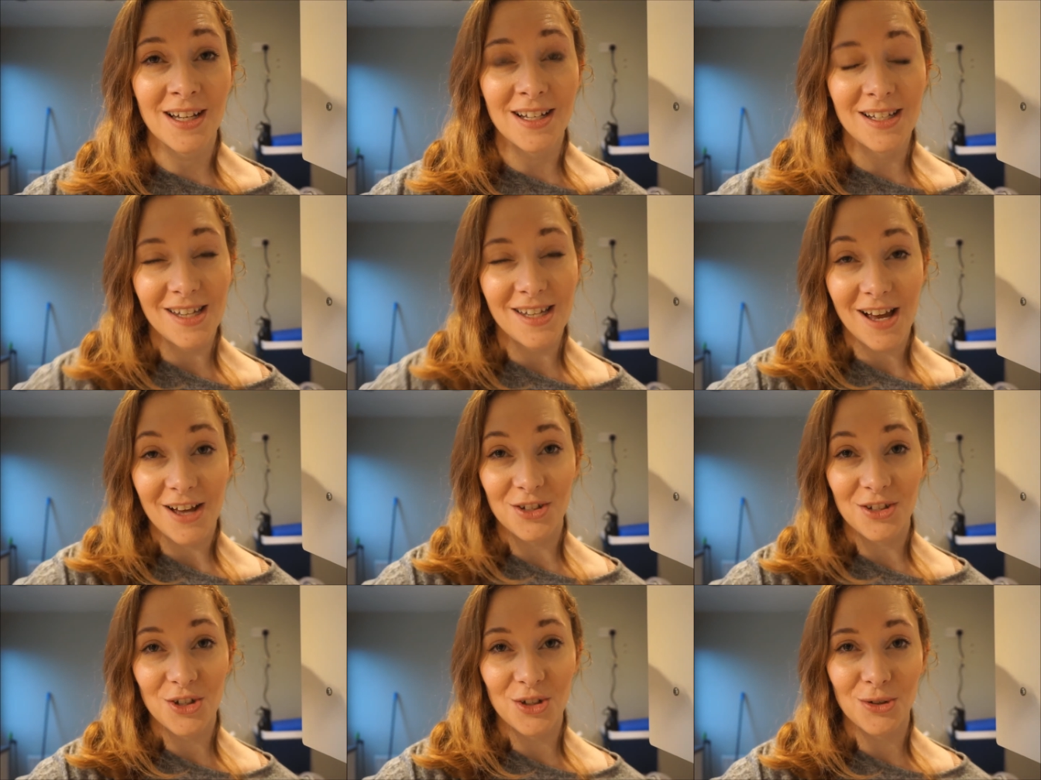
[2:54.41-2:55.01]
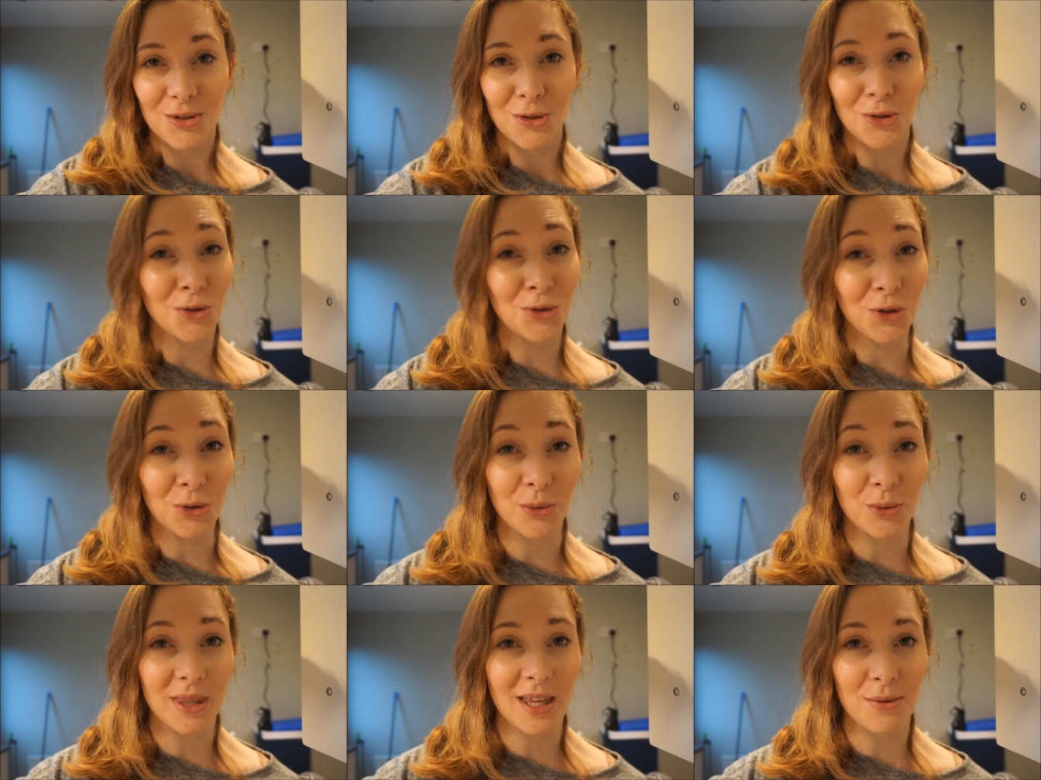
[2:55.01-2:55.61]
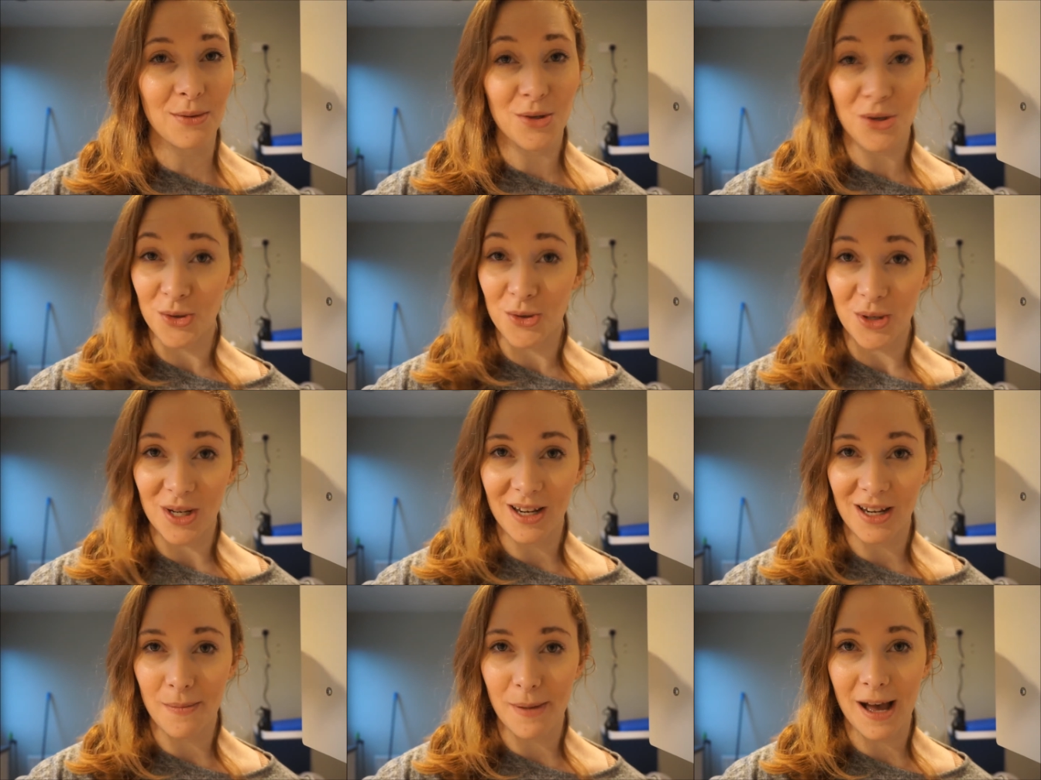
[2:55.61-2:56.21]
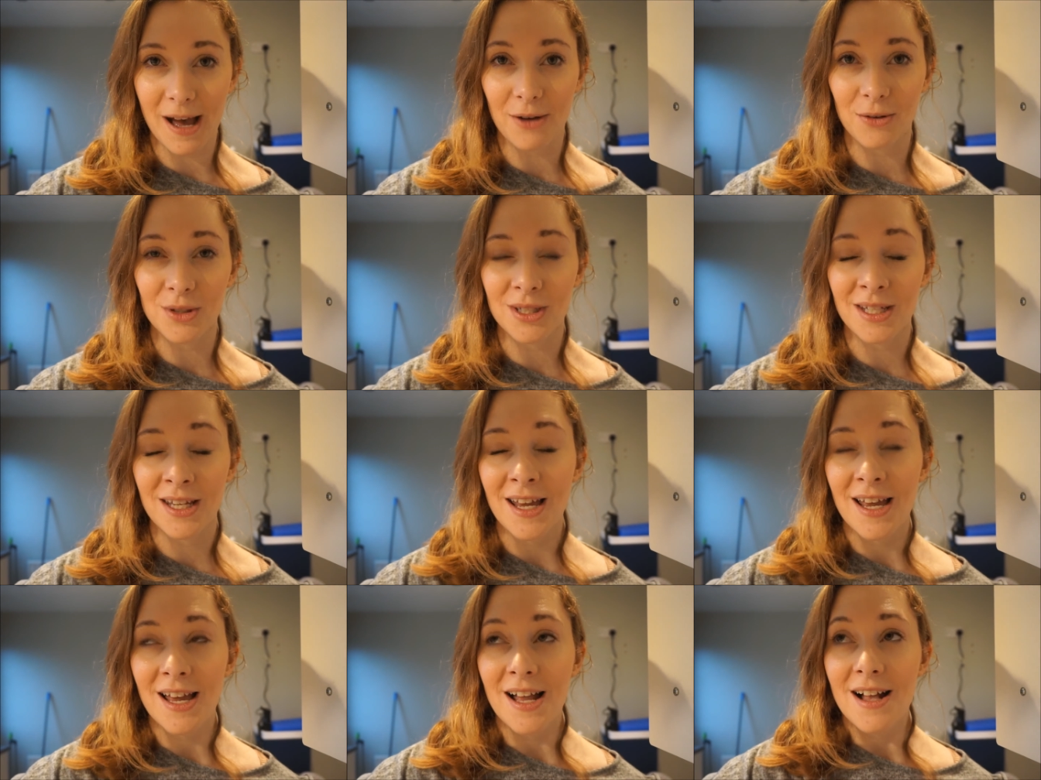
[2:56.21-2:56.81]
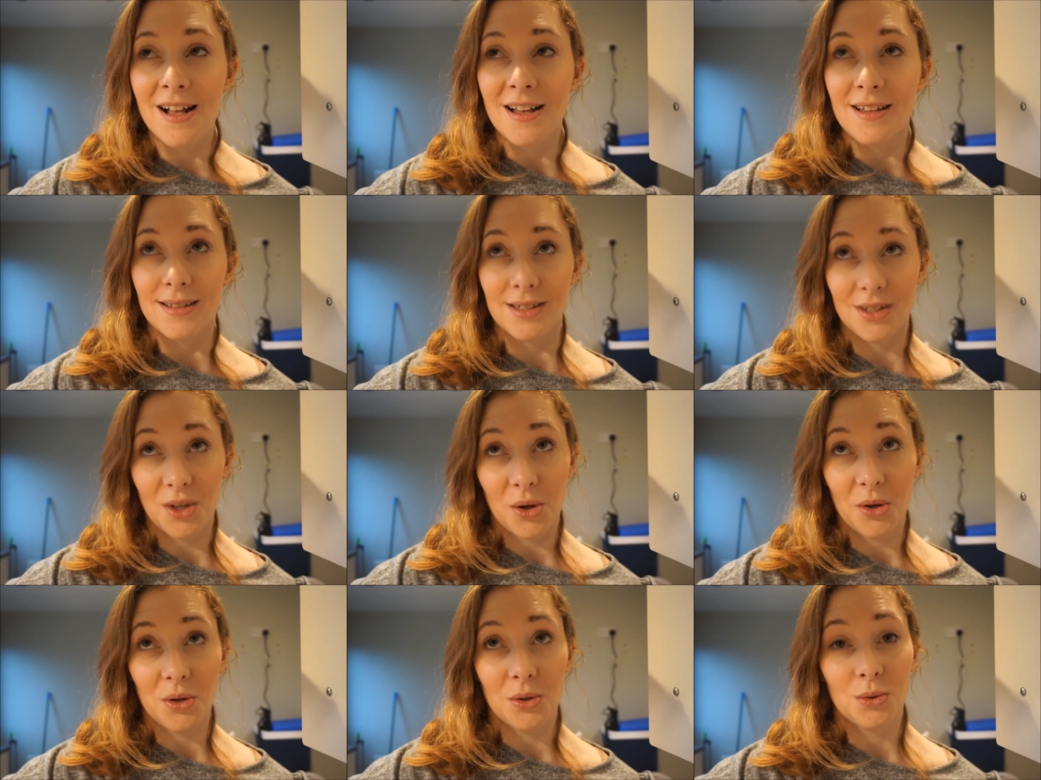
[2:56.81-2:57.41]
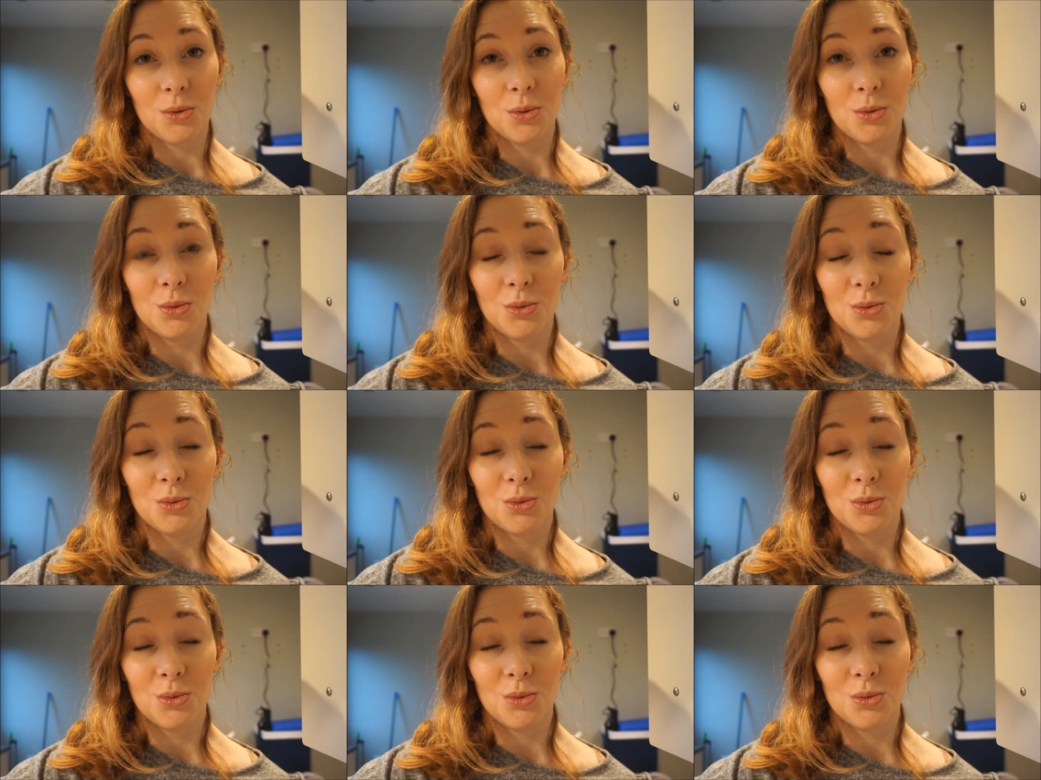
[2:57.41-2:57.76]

turn to who knew what they were talking about. So